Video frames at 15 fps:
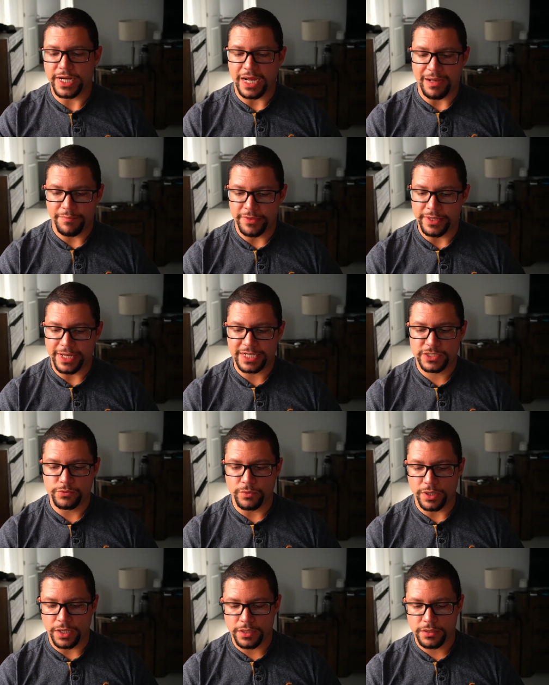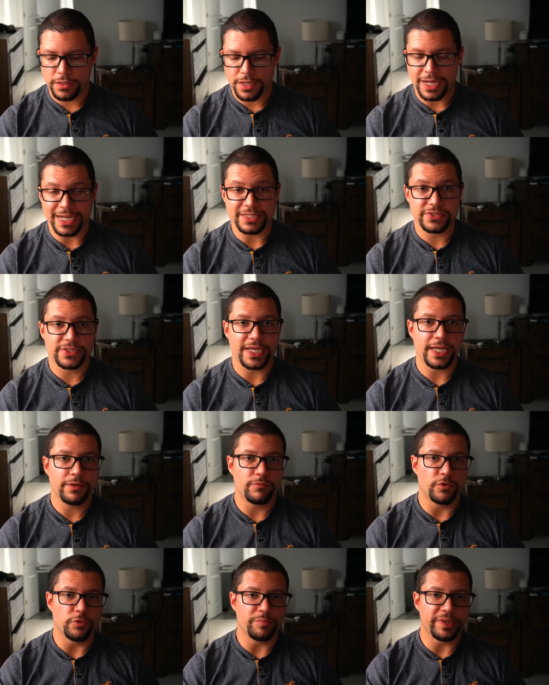The next one I'd say would
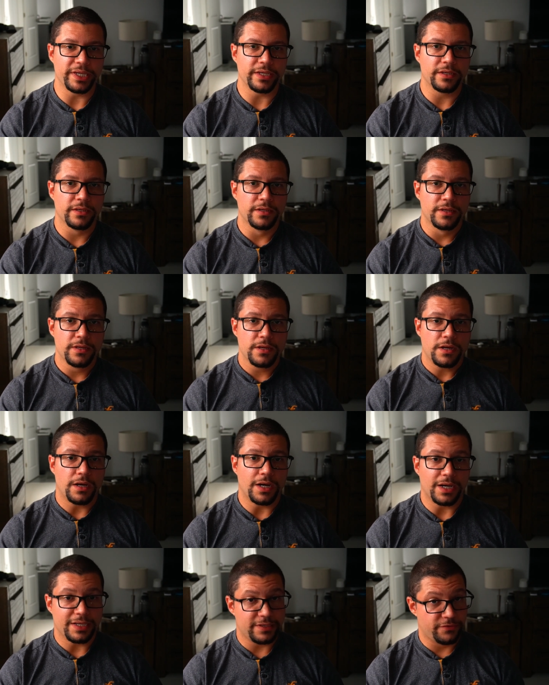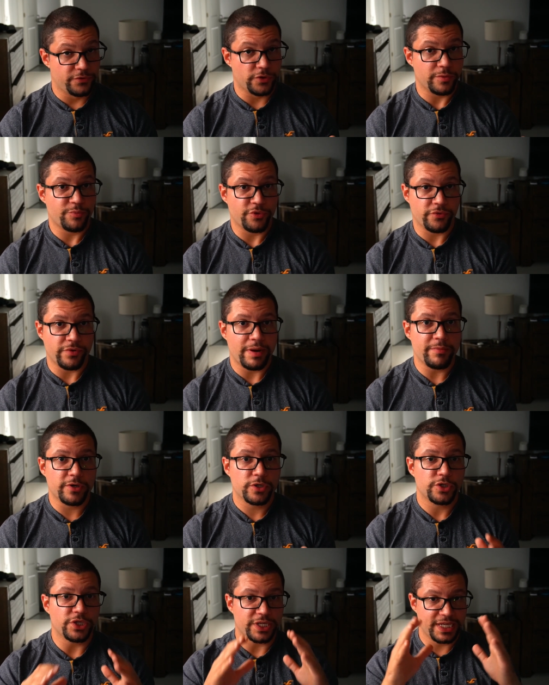be, uh, if you're a programmer, the
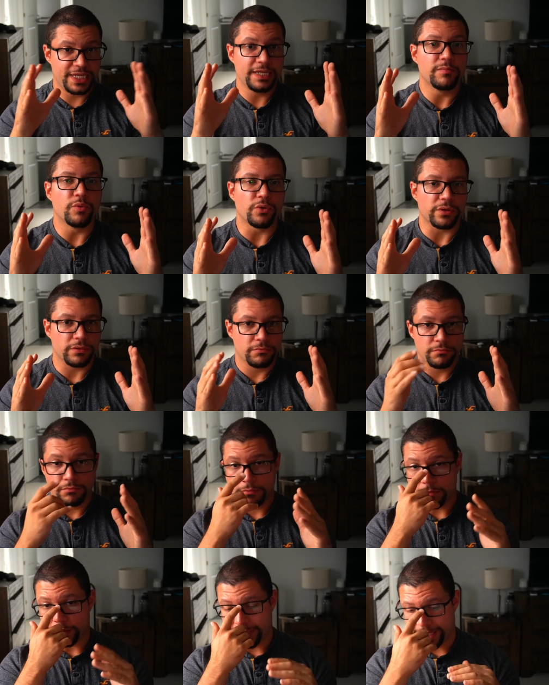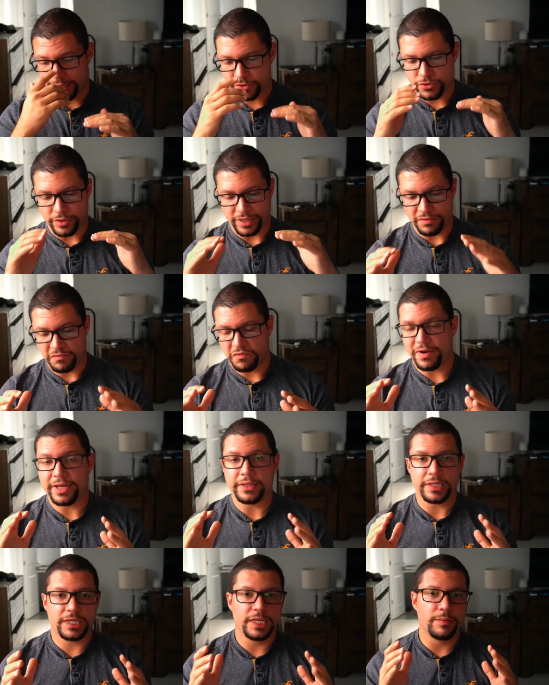keyboard okay so you can find the
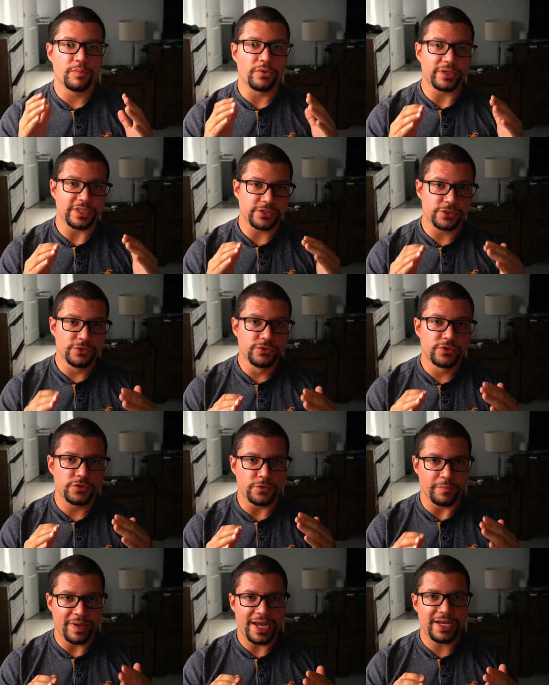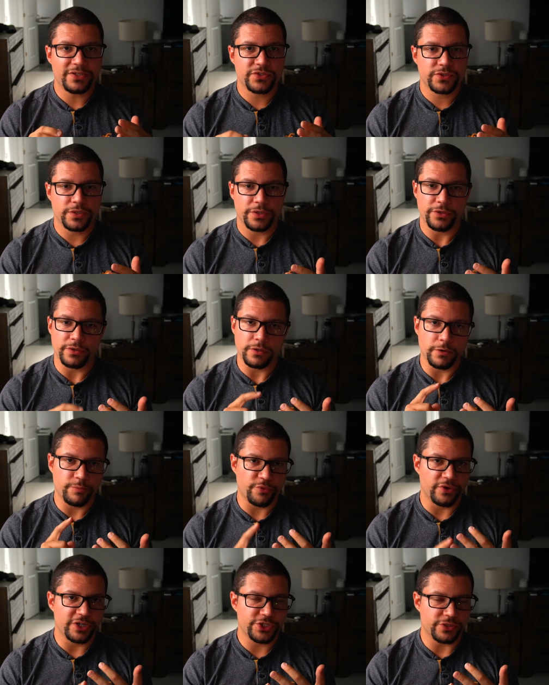keyboard that suits you best your
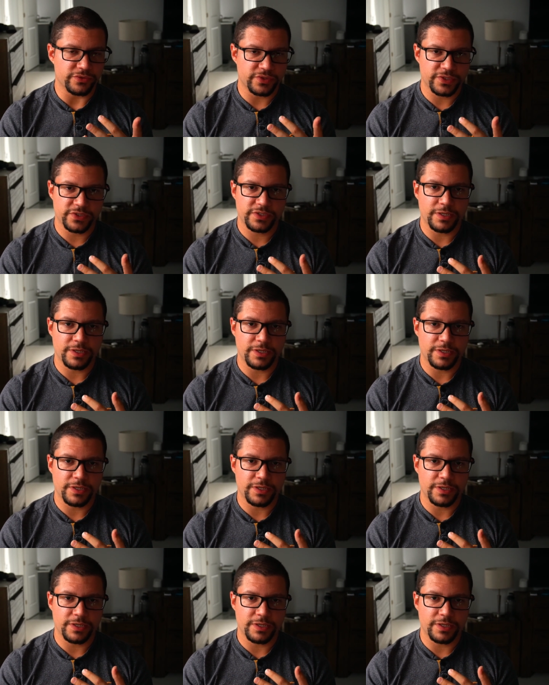operational system